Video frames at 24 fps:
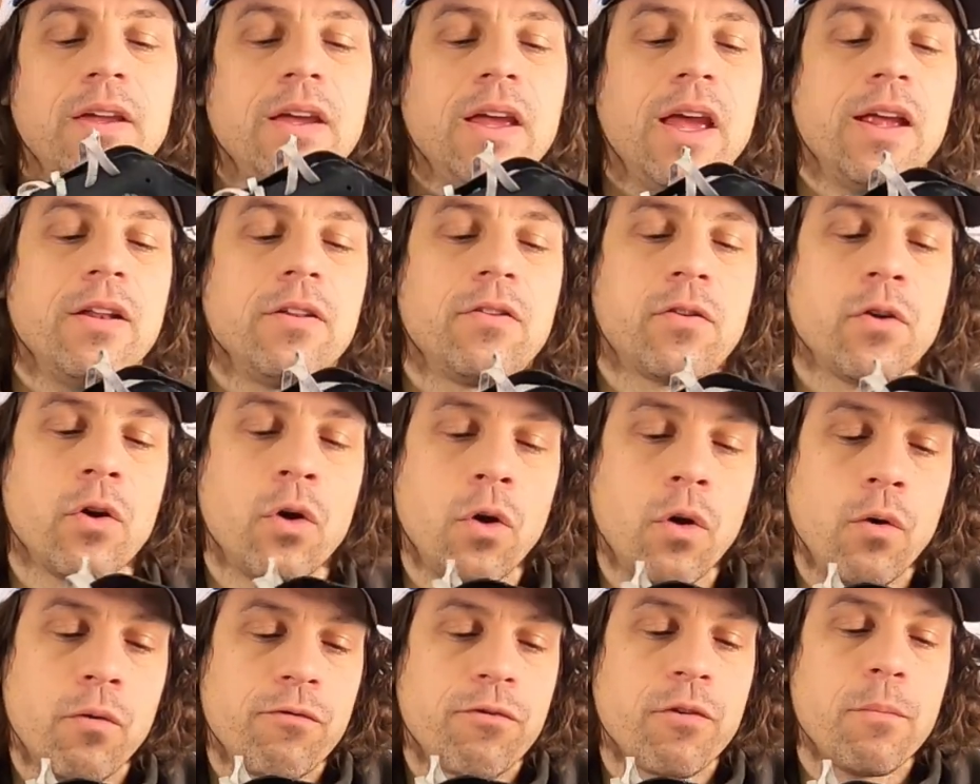And
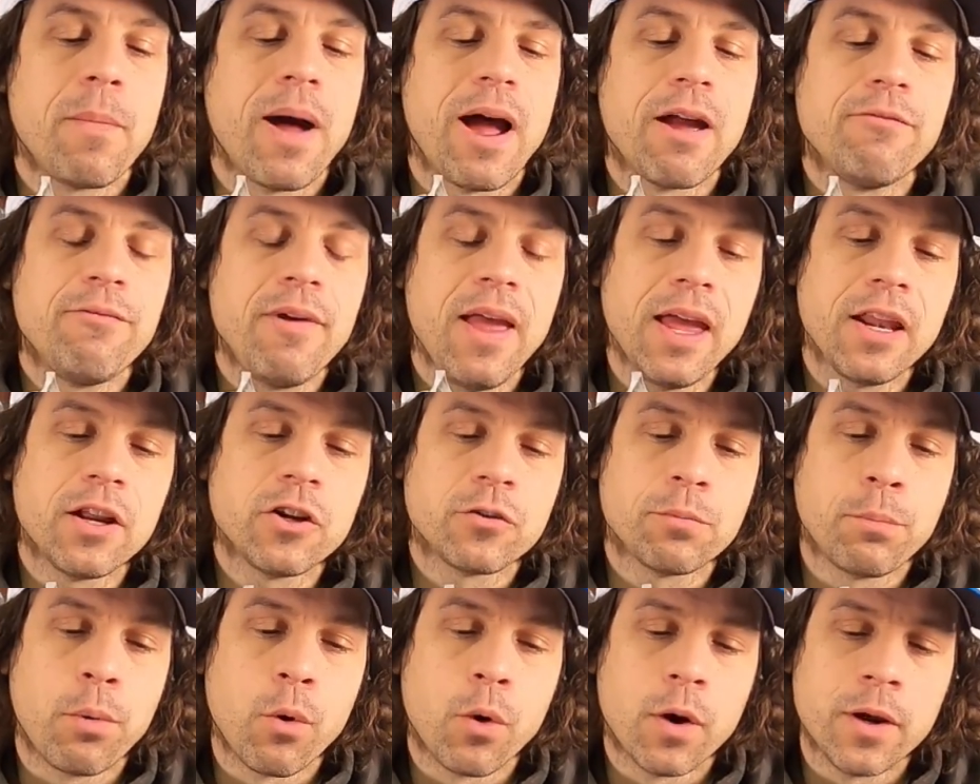so from my
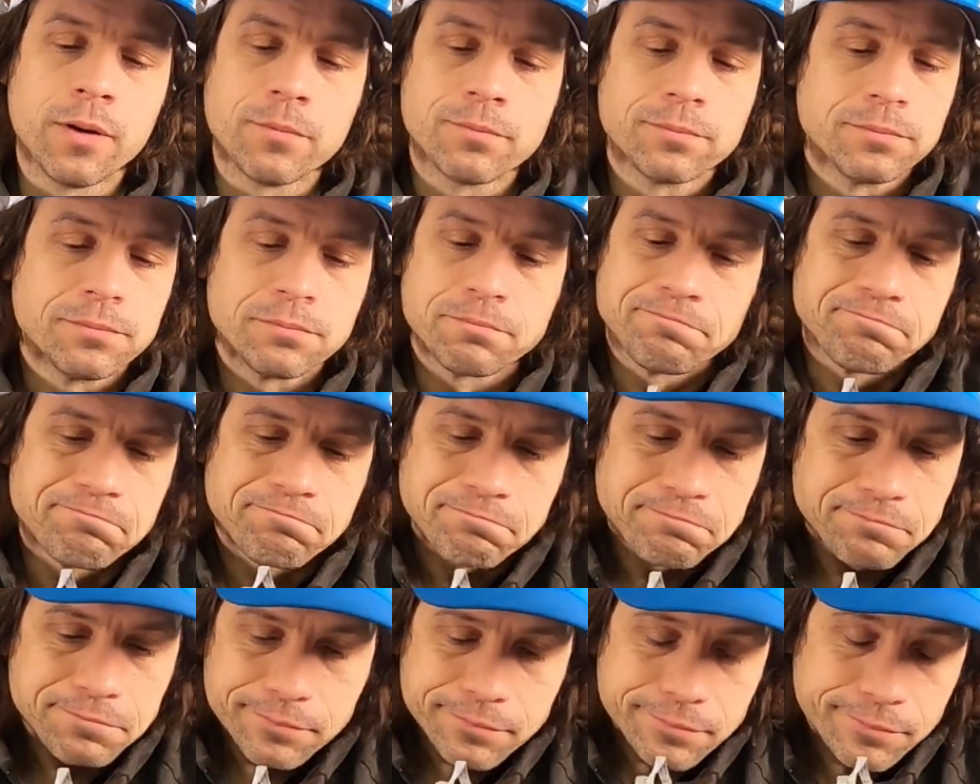vantage point,
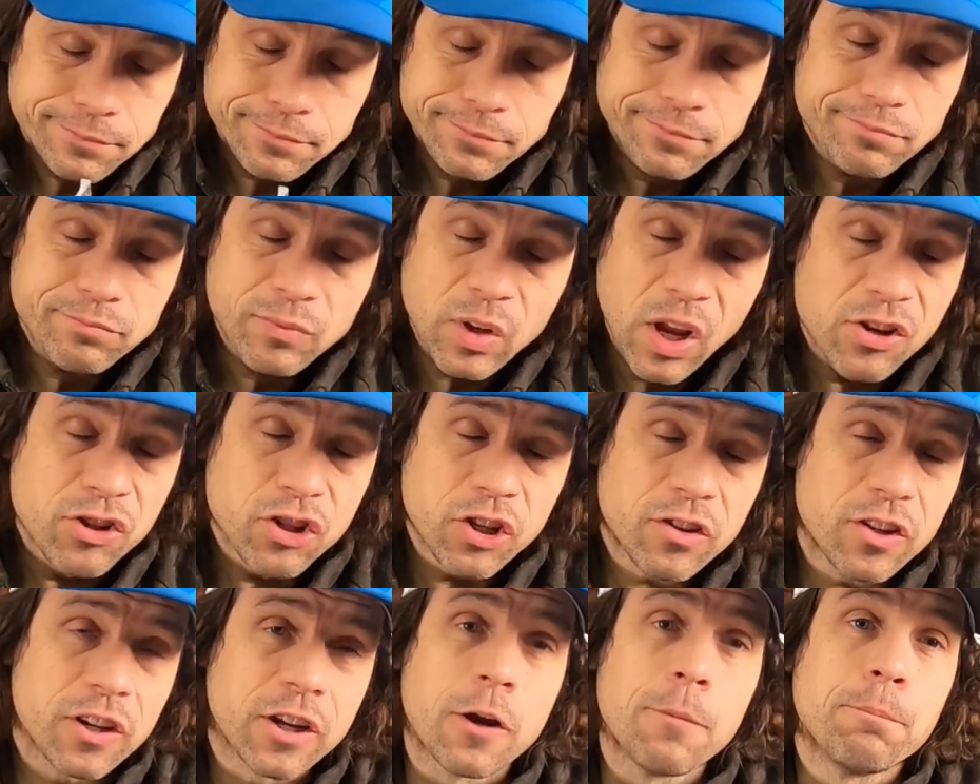it's
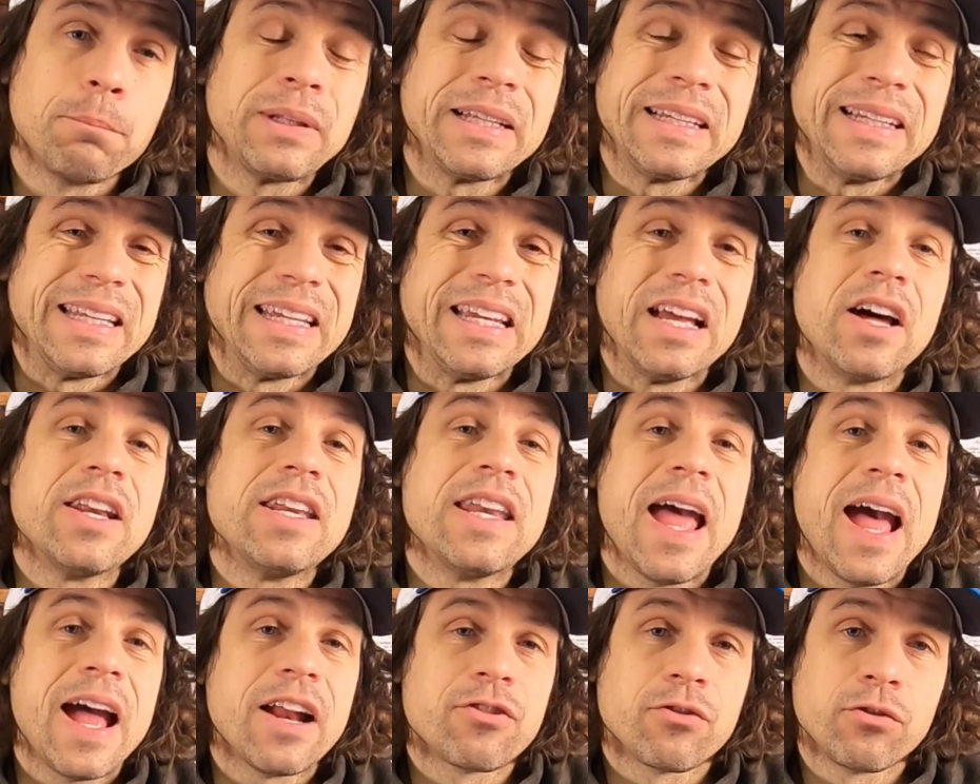just a completely
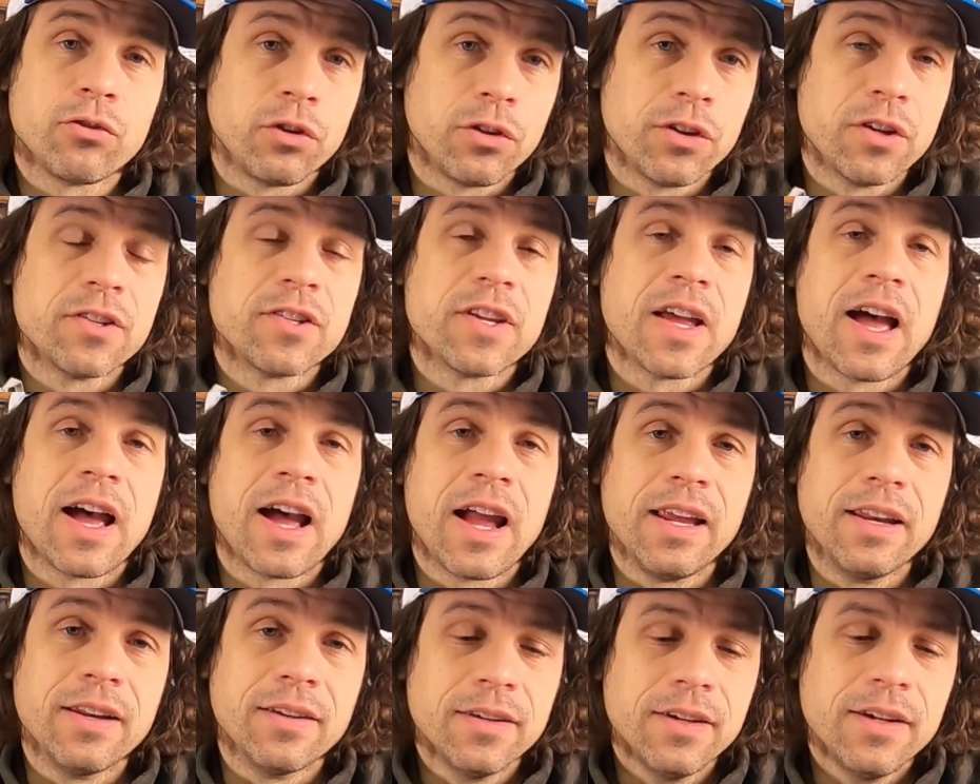unnatural
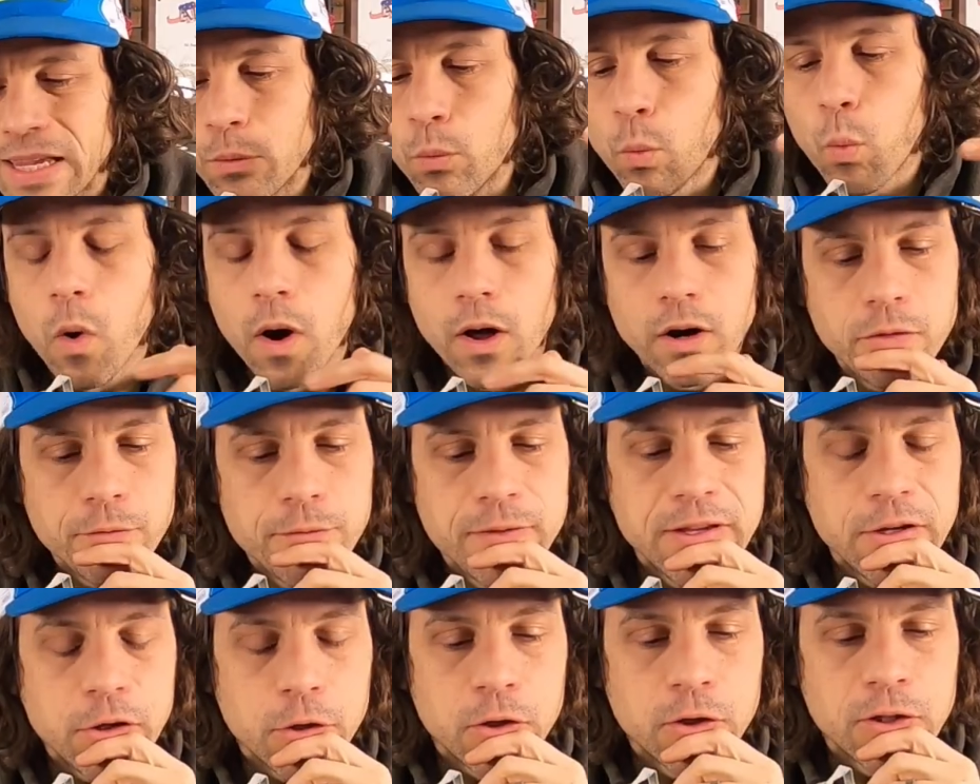design. In one of
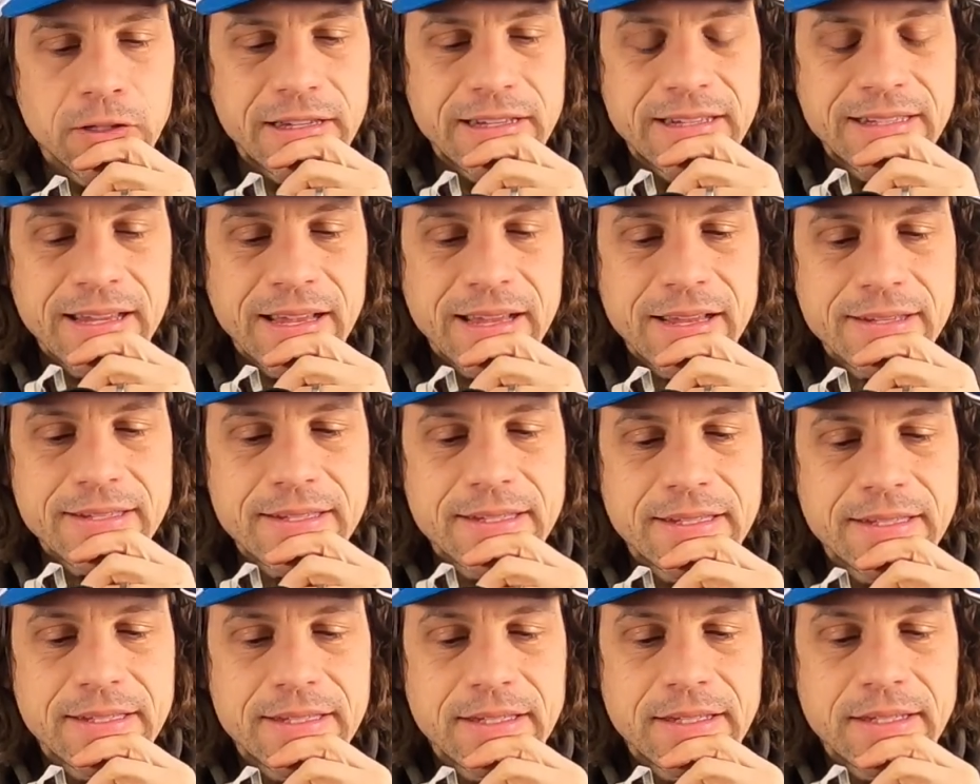the early
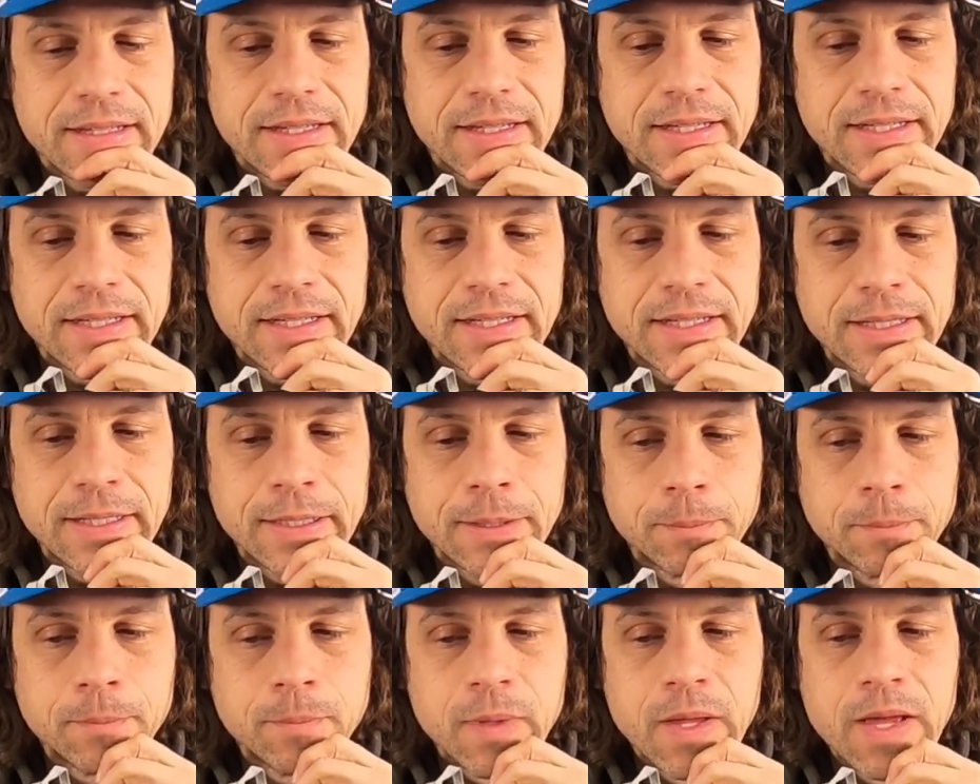tests,
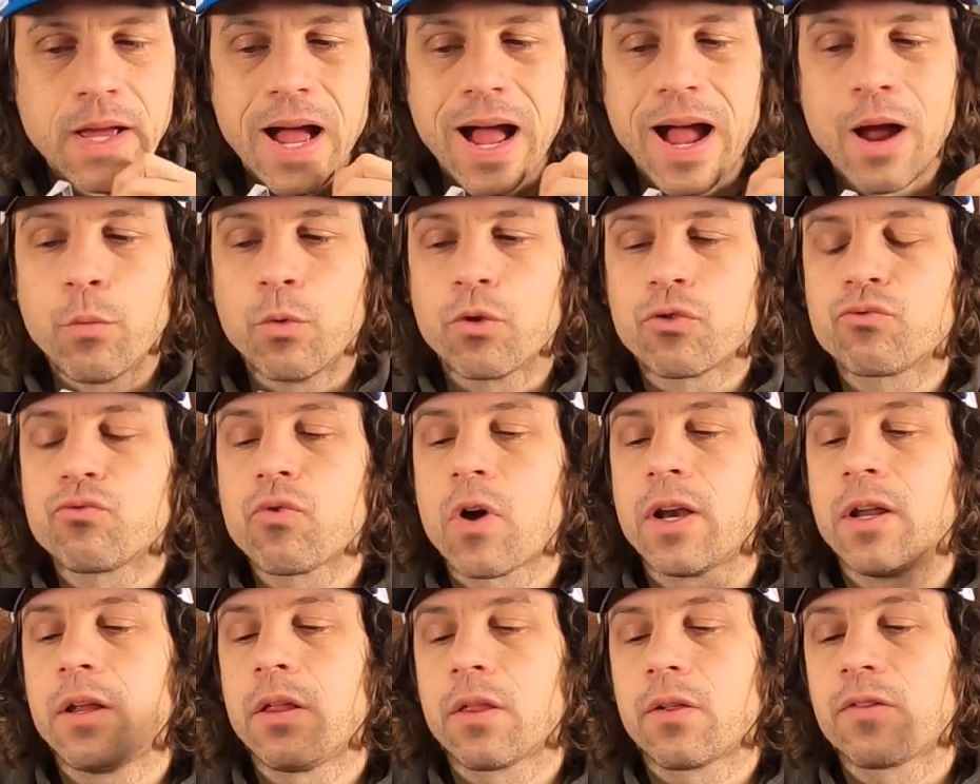I was
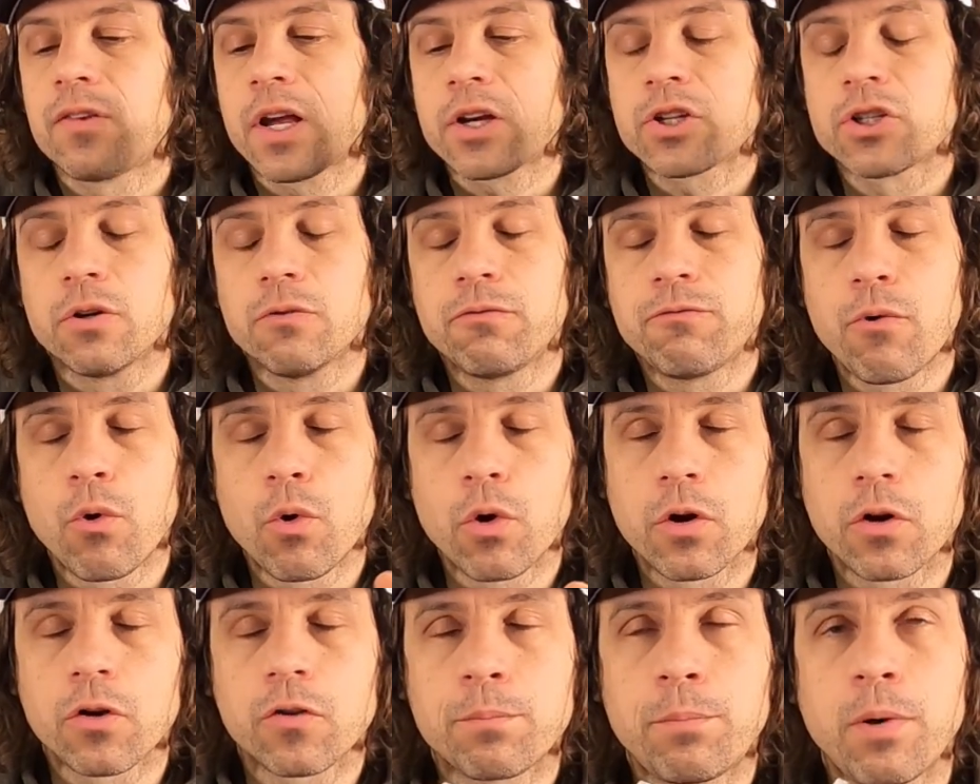running a section of
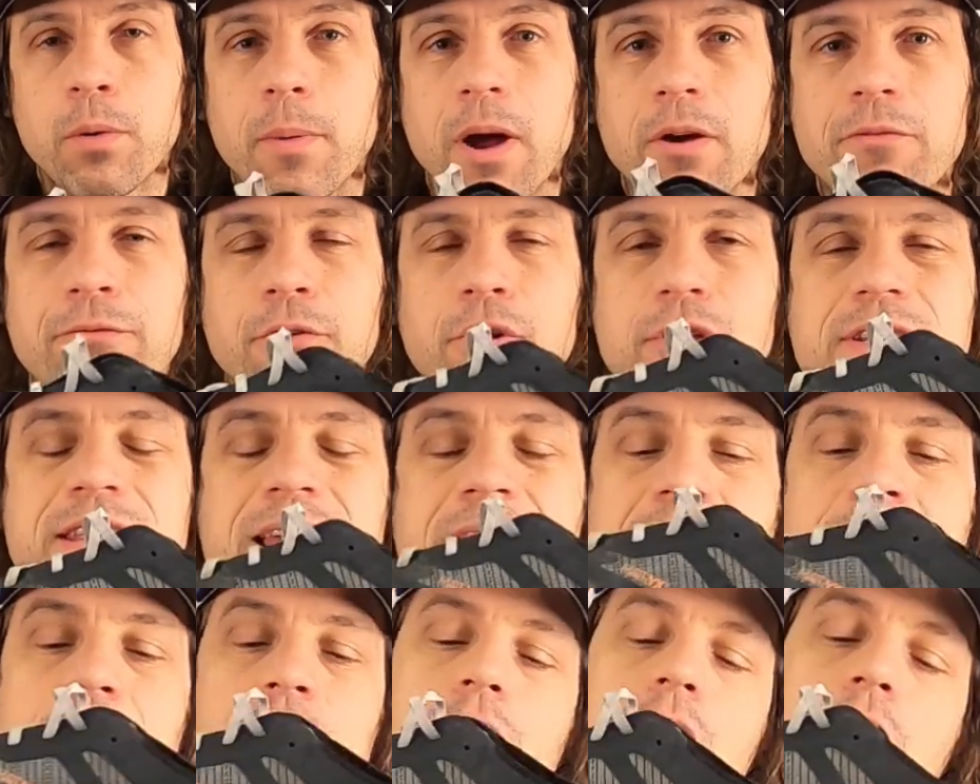forest, put my foot
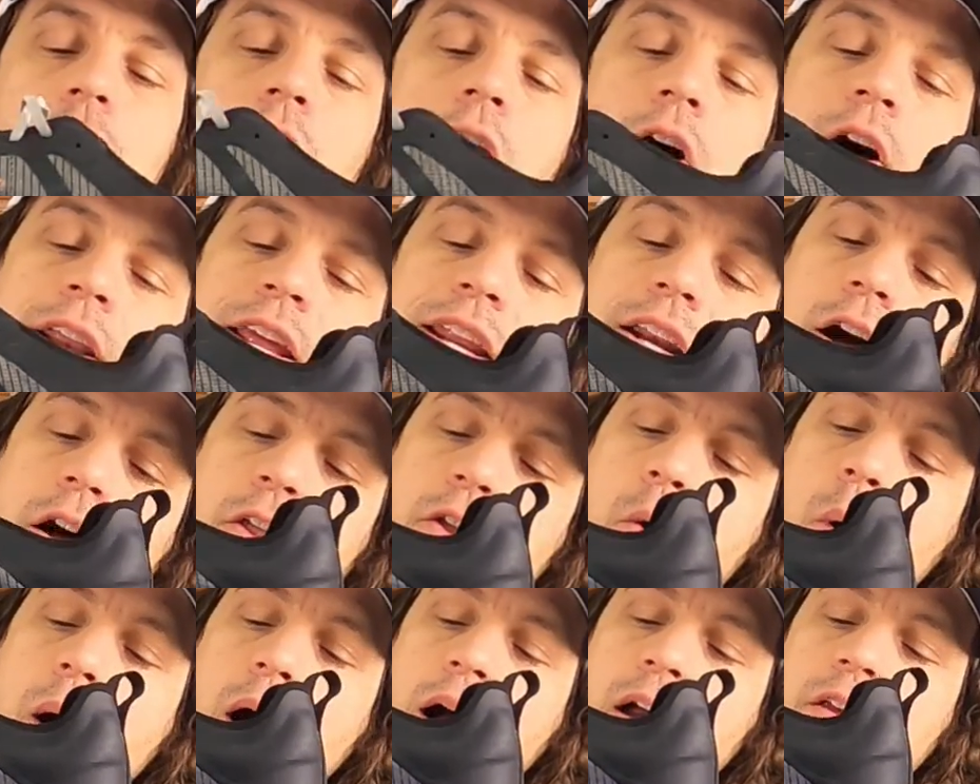down on an
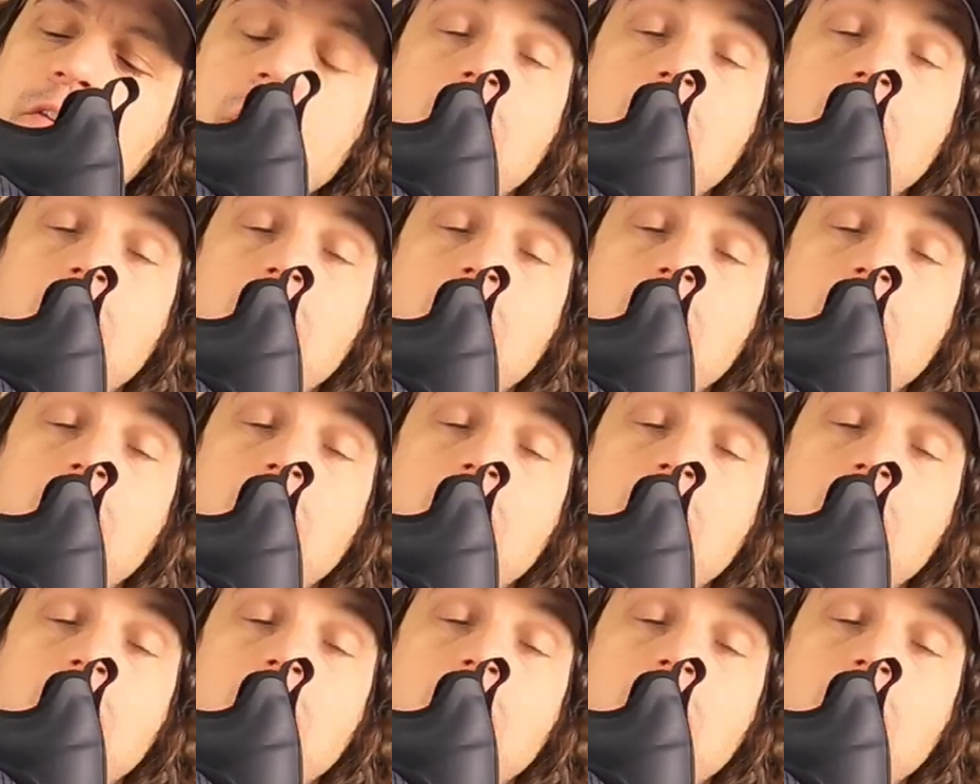otherwise